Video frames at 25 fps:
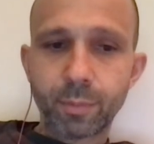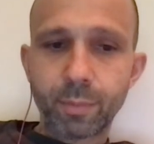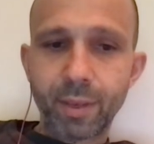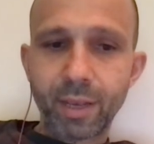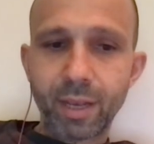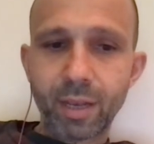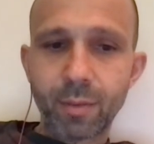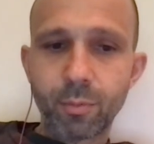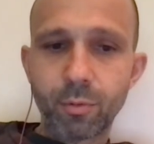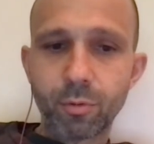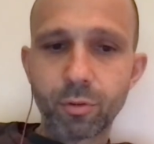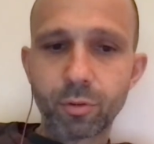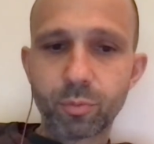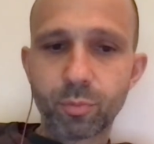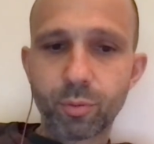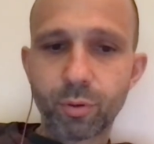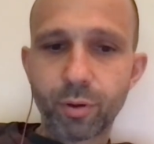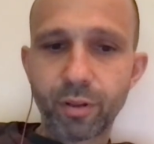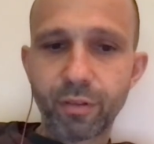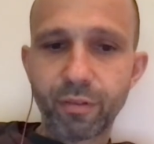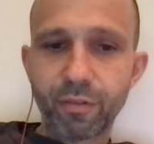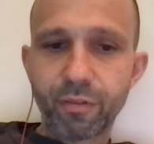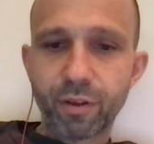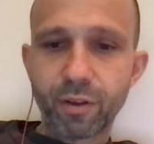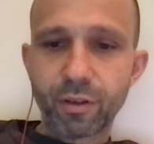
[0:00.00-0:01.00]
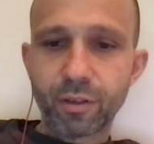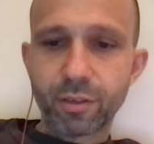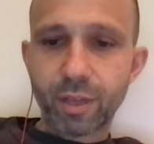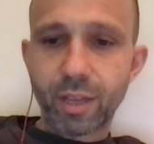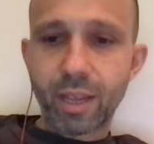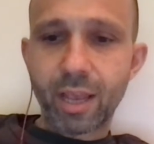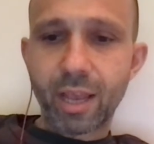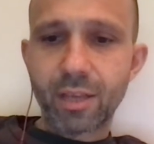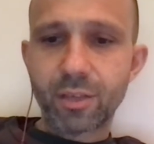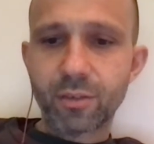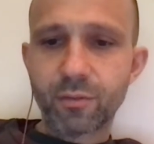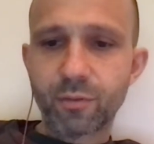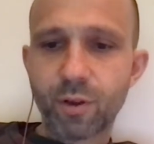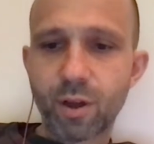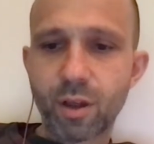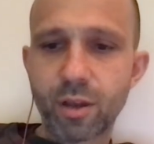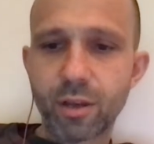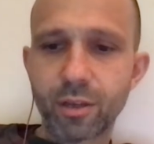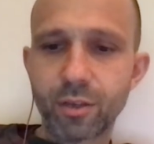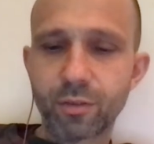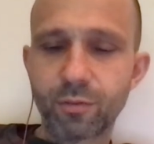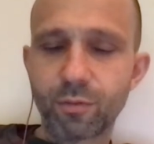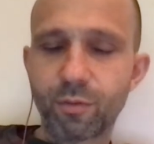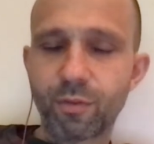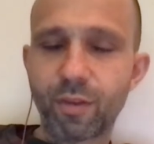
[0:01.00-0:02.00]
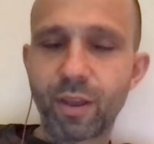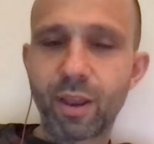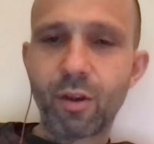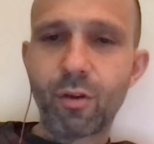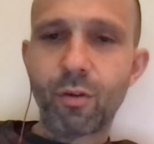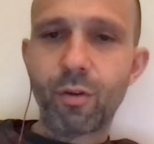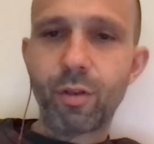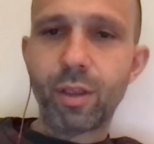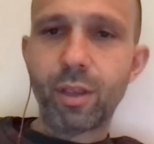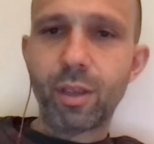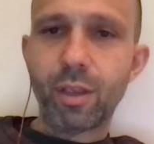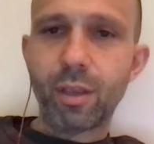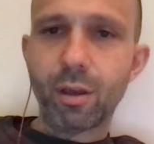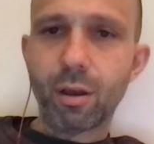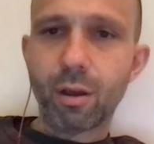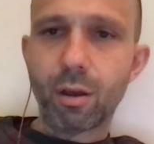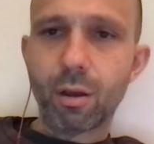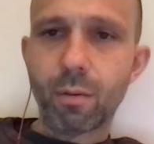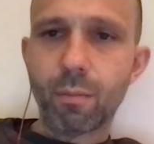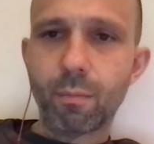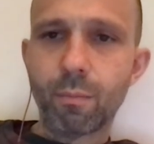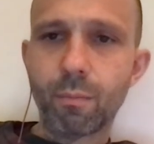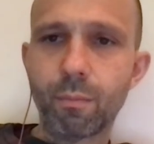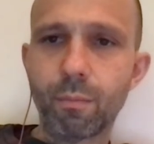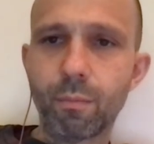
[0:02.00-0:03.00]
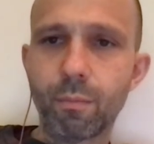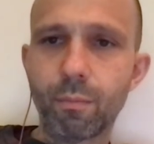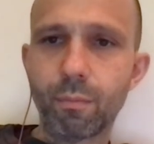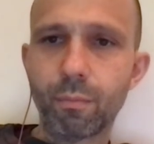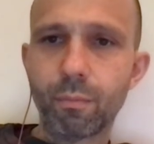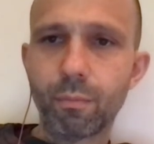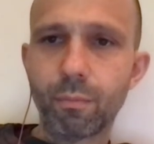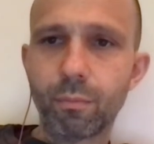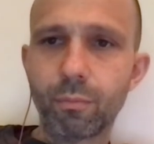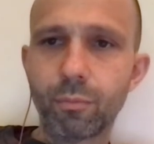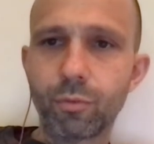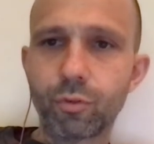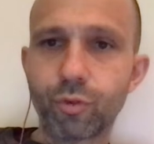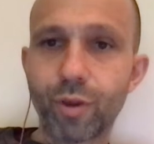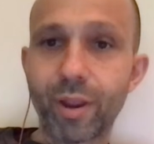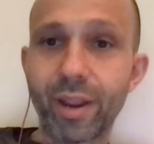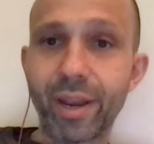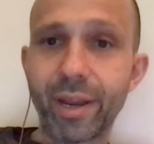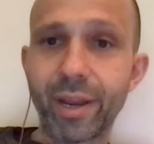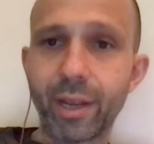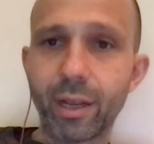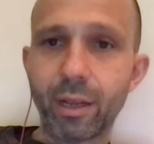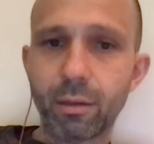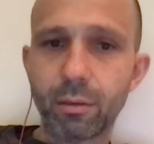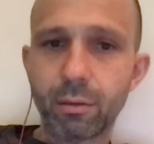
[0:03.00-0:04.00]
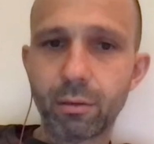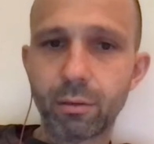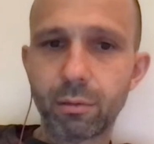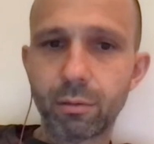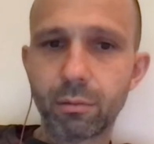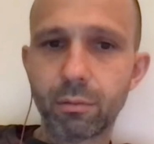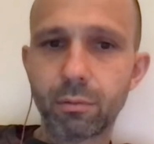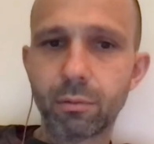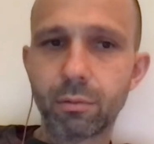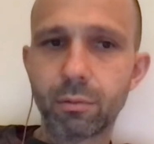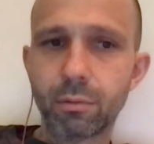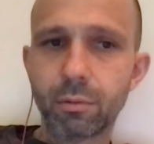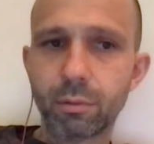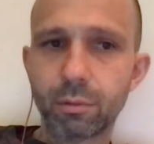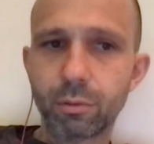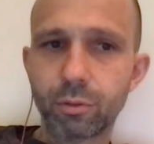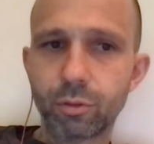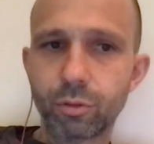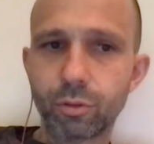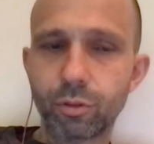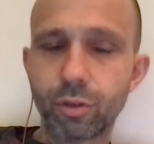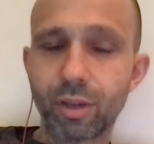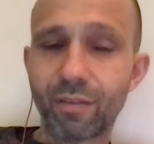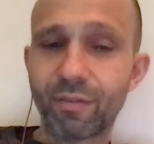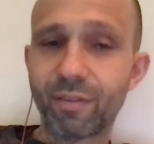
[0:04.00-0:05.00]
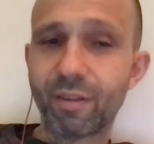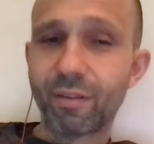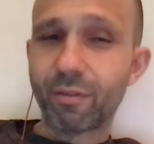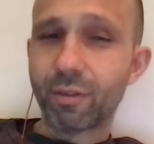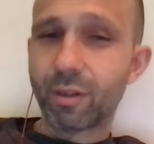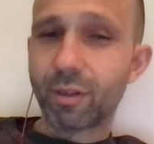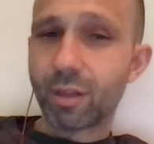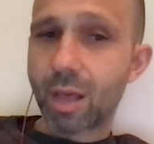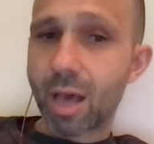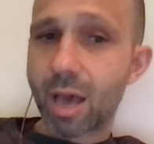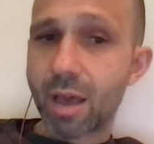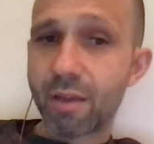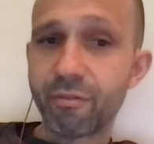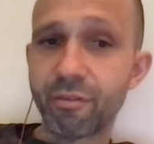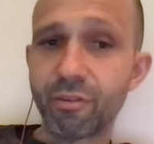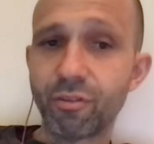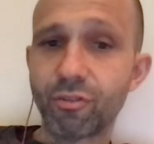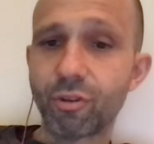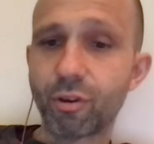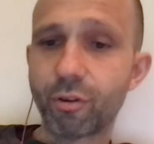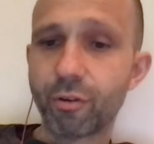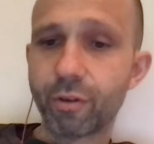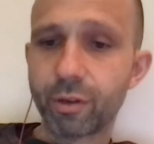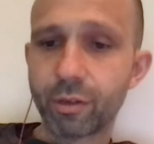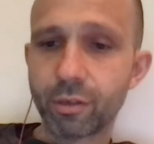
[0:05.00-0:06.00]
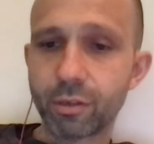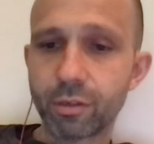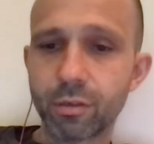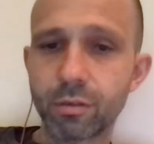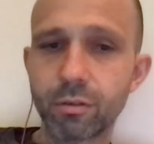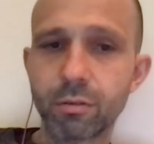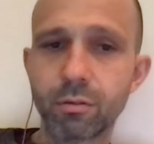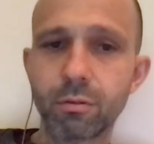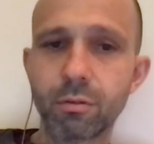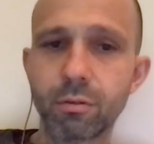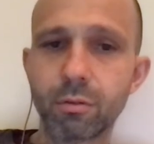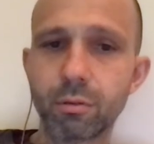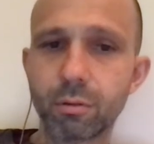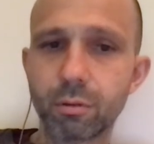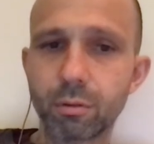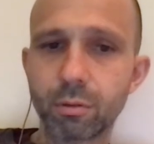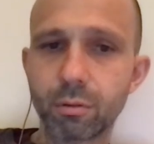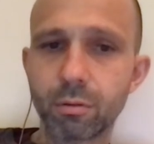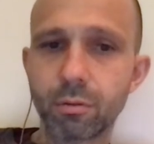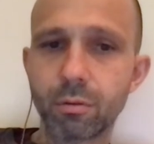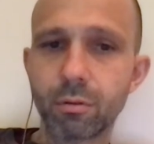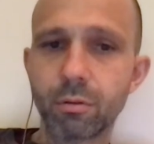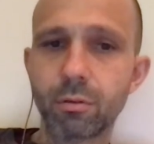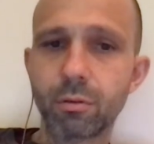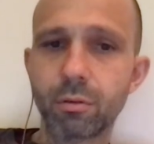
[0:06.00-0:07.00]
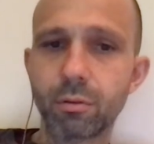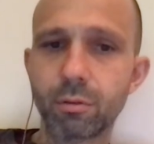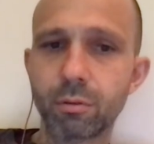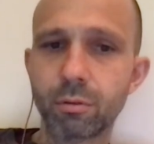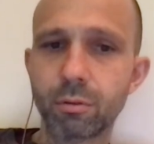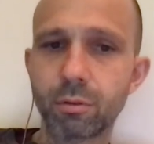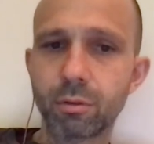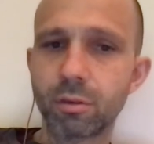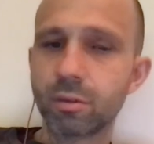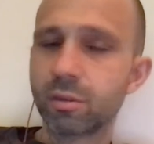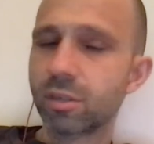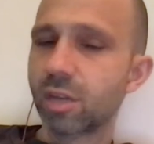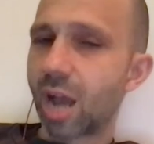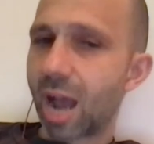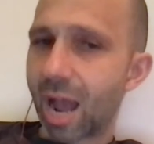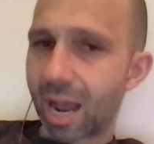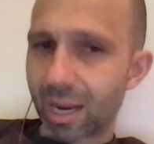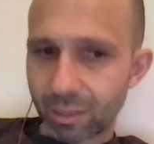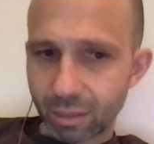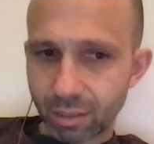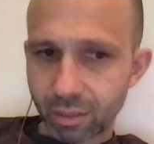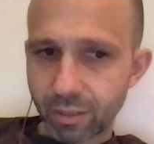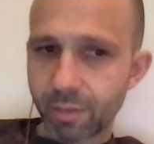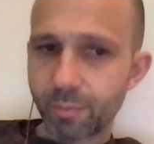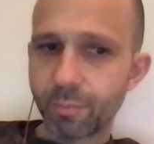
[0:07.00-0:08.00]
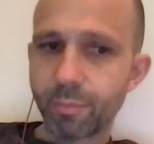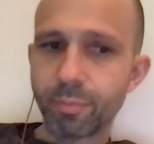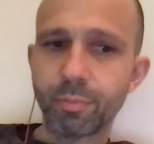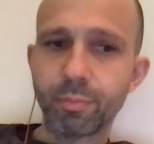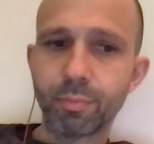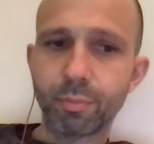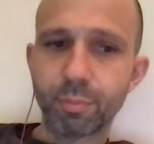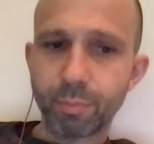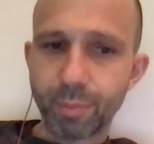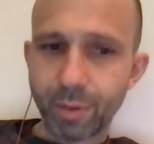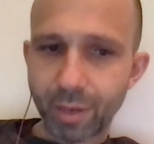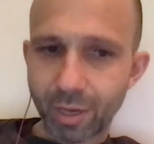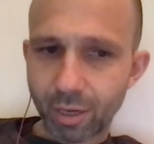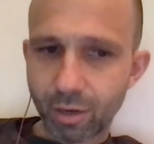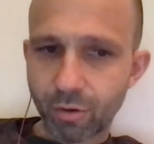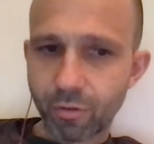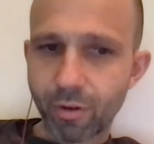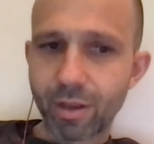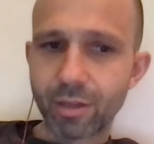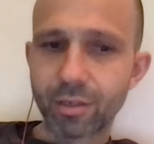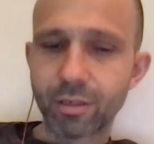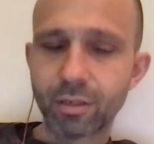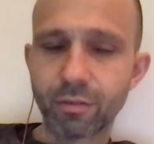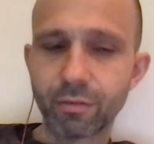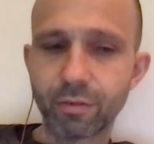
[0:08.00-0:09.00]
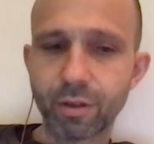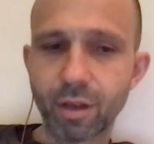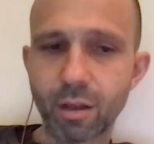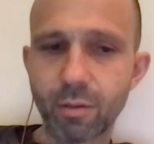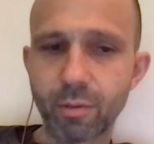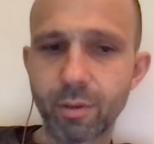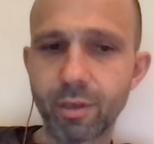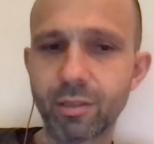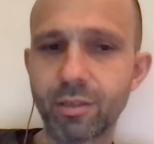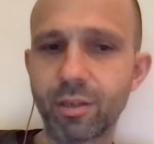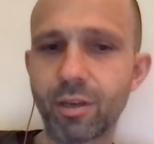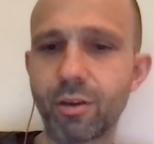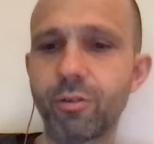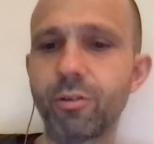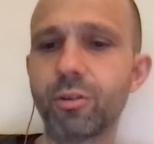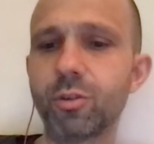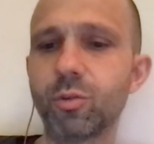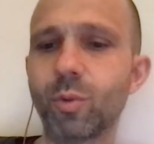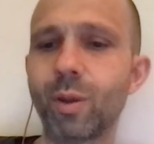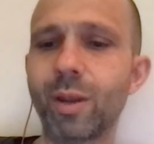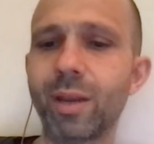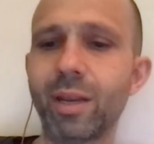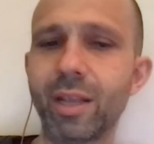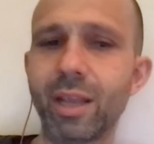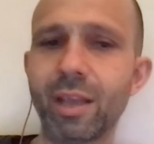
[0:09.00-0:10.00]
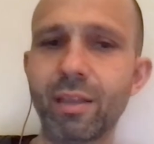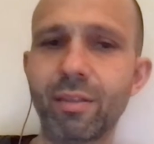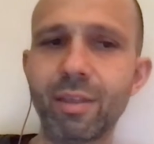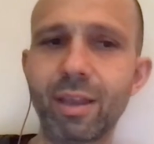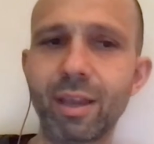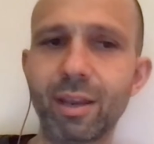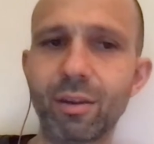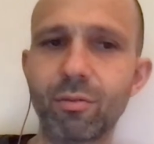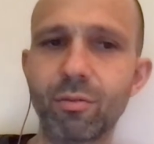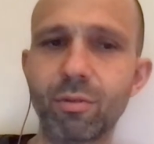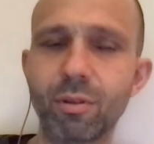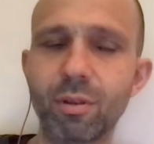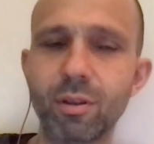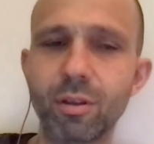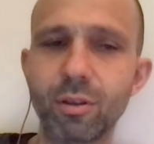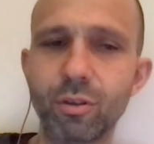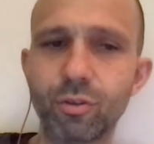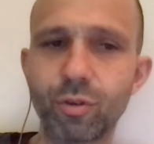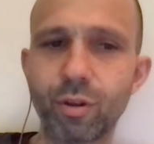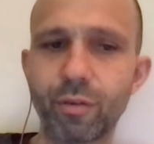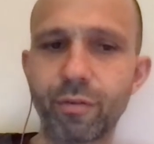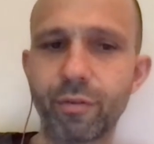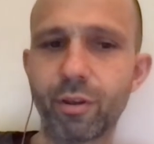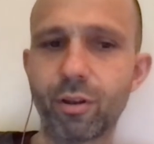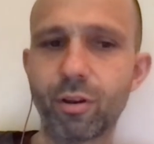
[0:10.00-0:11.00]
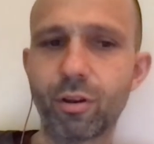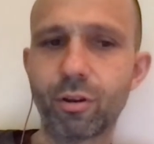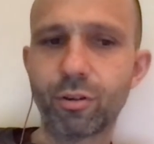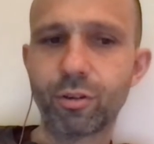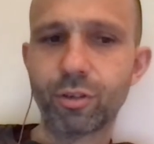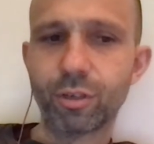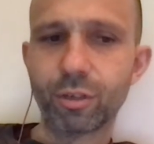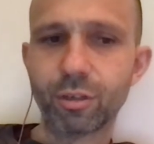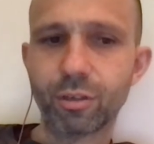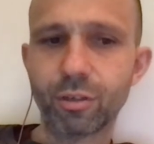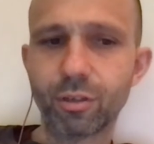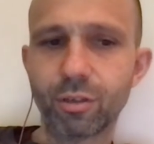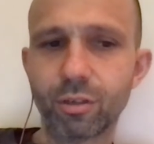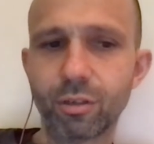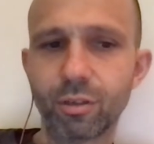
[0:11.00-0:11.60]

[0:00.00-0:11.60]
Peekaboo is pretty fun. So, yeah, it's fun. It's very um, draining. You have to have a lot of endurance, constantly being aggressive. Oh, he's here. You're just waiting to get in that trivia, aren't you?